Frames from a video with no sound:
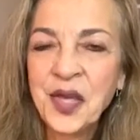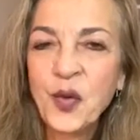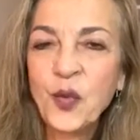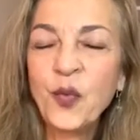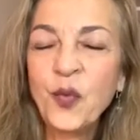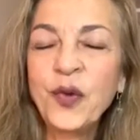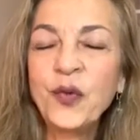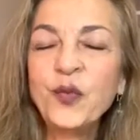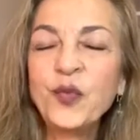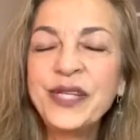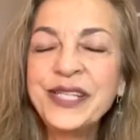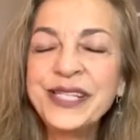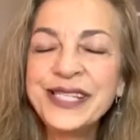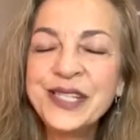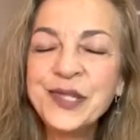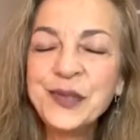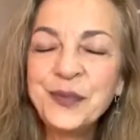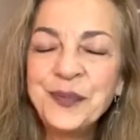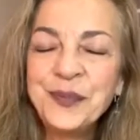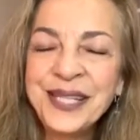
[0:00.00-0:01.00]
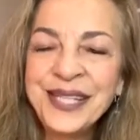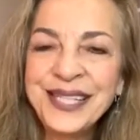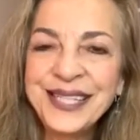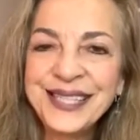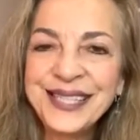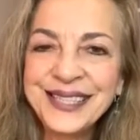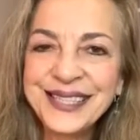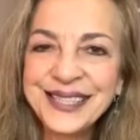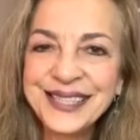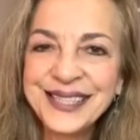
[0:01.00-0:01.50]
When we
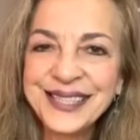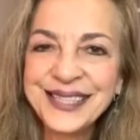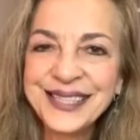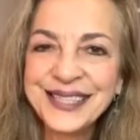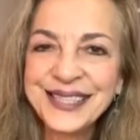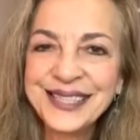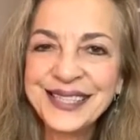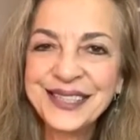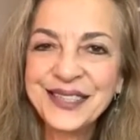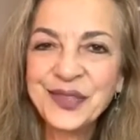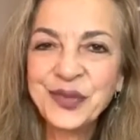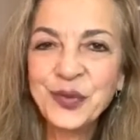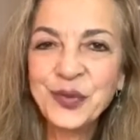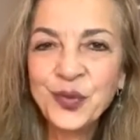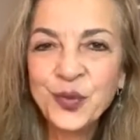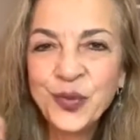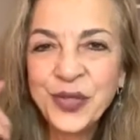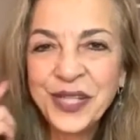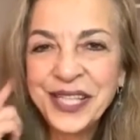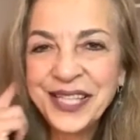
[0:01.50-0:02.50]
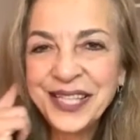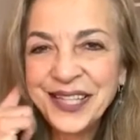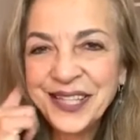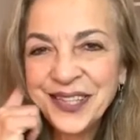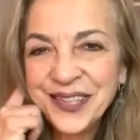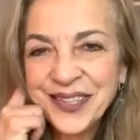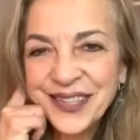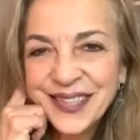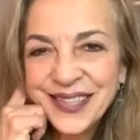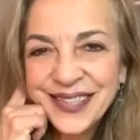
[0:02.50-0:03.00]
speak, we hear.